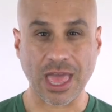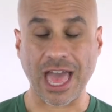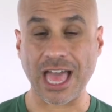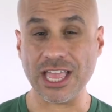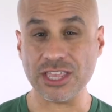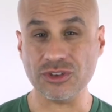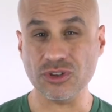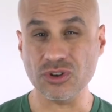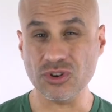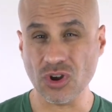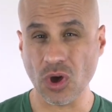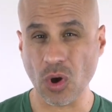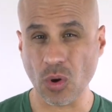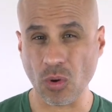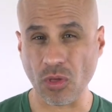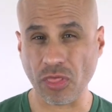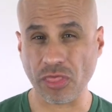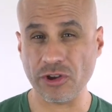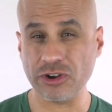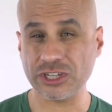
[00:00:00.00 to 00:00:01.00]
and you
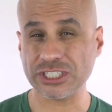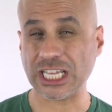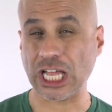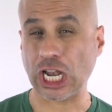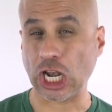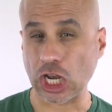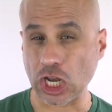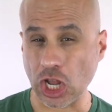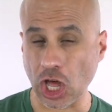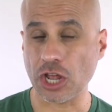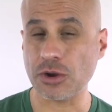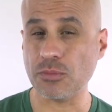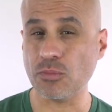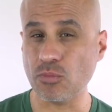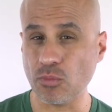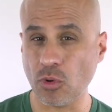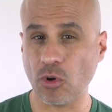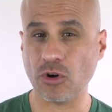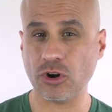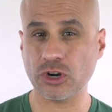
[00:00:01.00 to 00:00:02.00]
know there's a lot
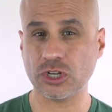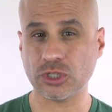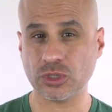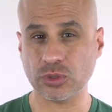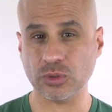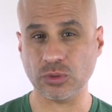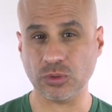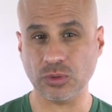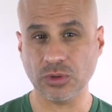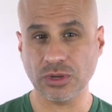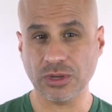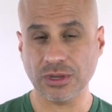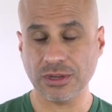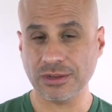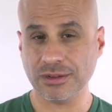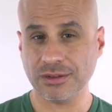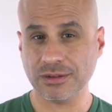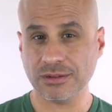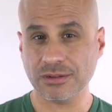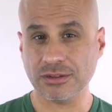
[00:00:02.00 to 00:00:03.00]
more to
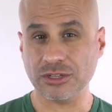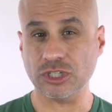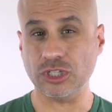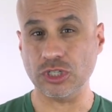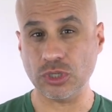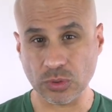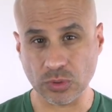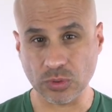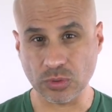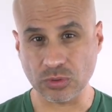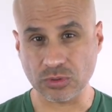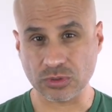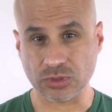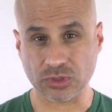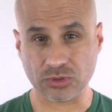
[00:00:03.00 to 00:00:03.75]
do